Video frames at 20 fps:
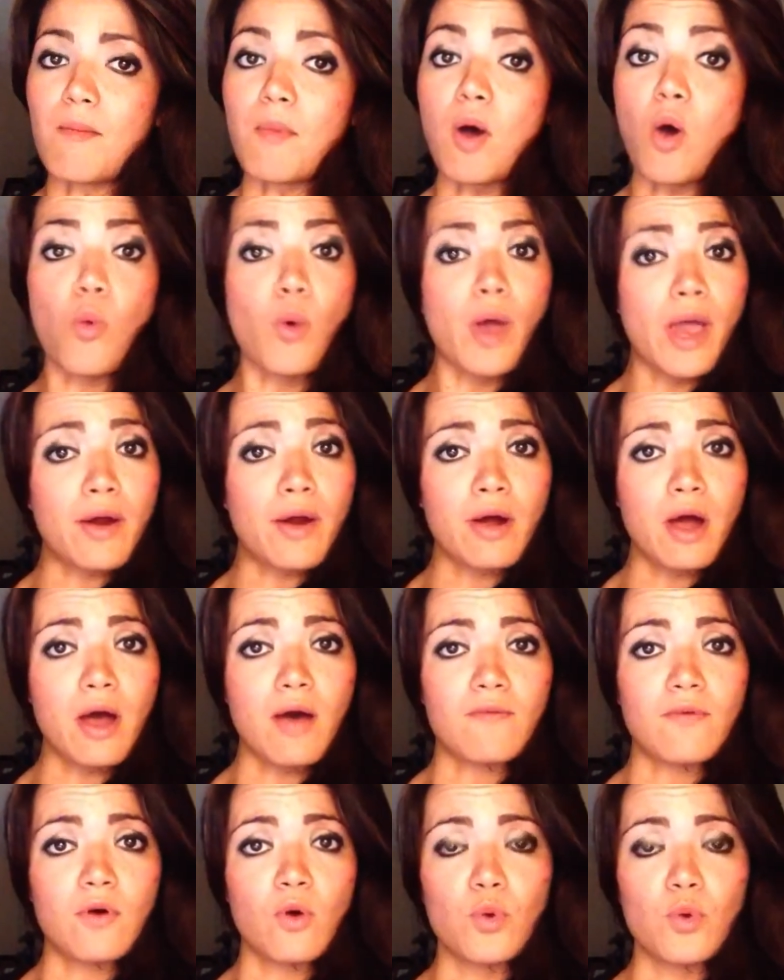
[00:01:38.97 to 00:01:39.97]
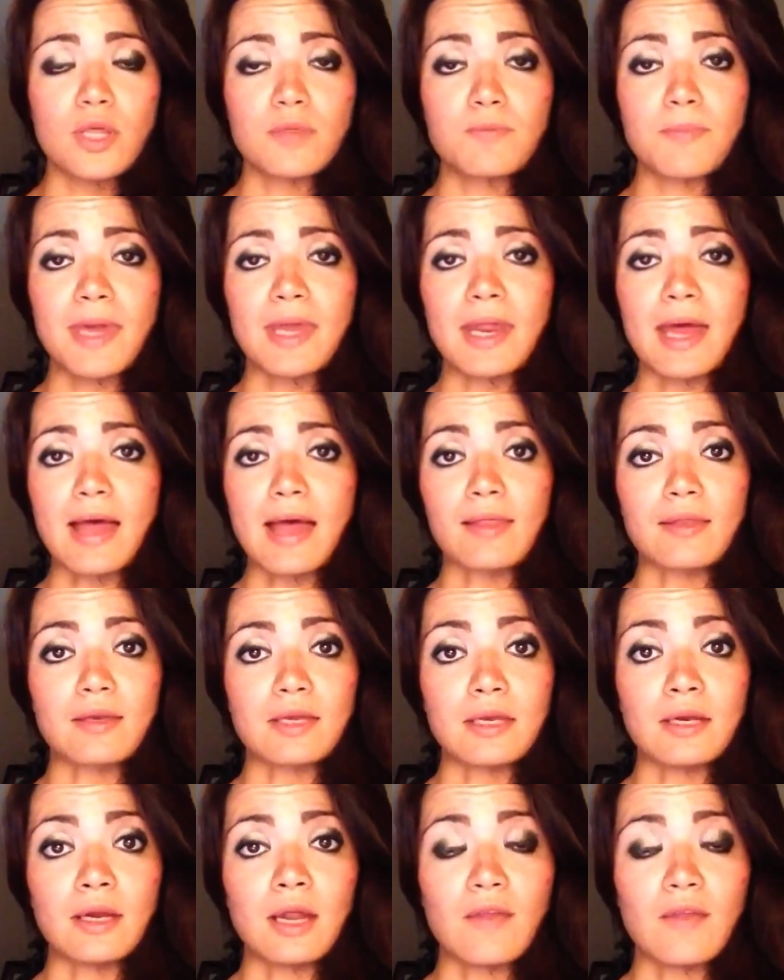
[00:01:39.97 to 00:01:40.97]
aware of with
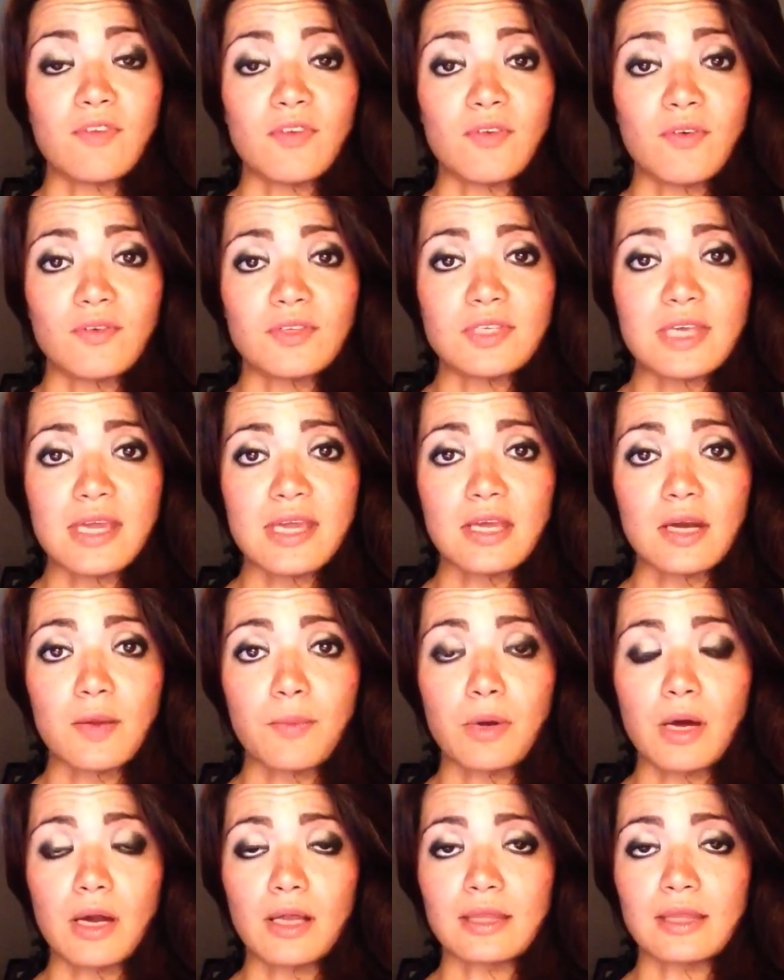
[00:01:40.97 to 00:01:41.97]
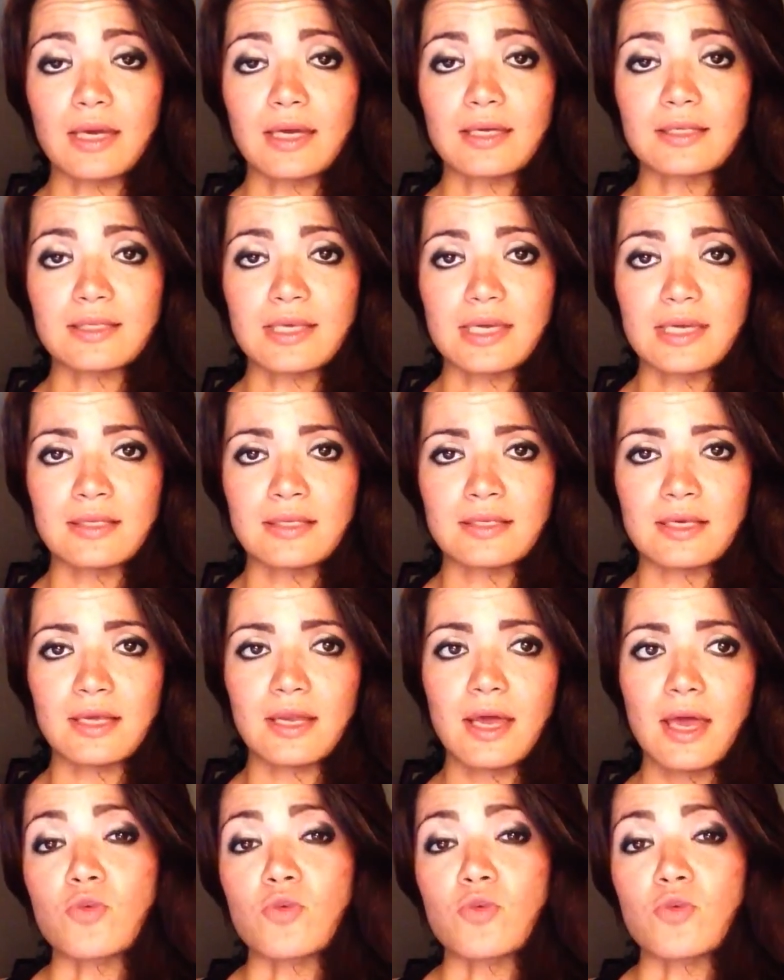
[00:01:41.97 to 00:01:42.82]
beta-alanine, and if you've ever taken a product that contains it,